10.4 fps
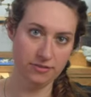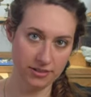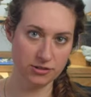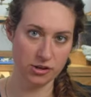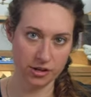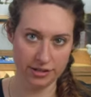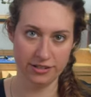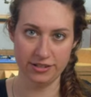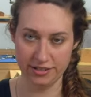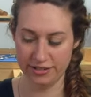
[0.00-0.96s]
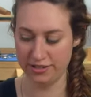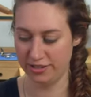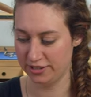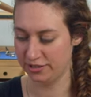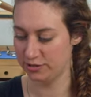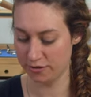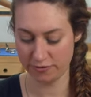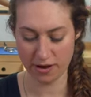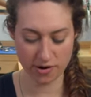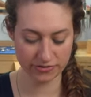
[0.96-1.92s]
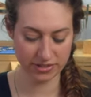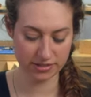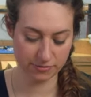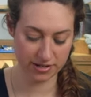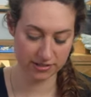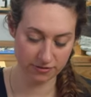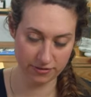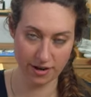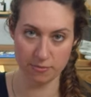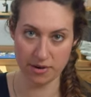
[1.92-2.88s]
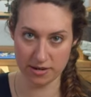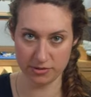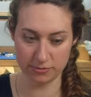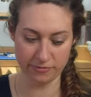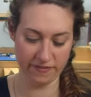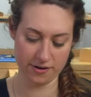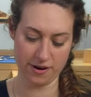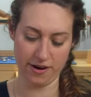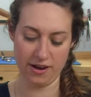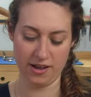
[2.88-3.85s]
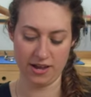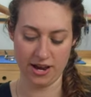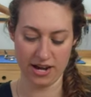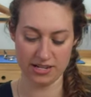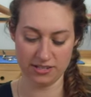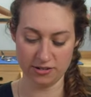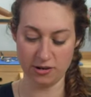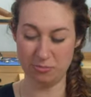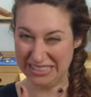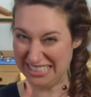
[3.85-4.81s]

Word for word: that's good. So if I want this ring to fit on my middle finger, I need to go up a